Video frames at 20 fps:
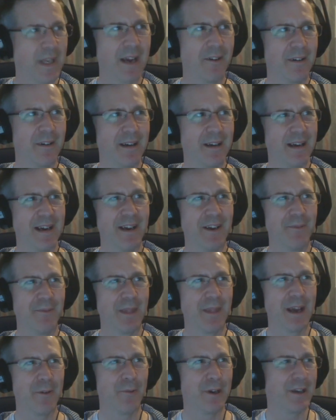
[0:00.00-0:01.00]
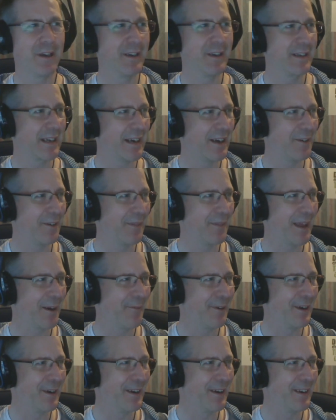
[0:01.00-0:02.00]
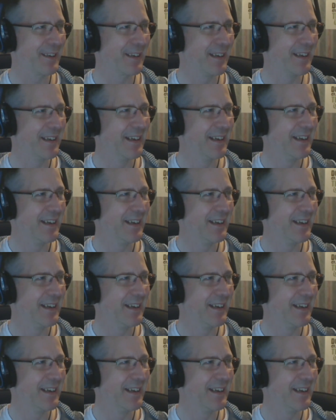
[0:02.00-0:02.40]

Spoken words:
Now, I hope that worked. I hope that worked.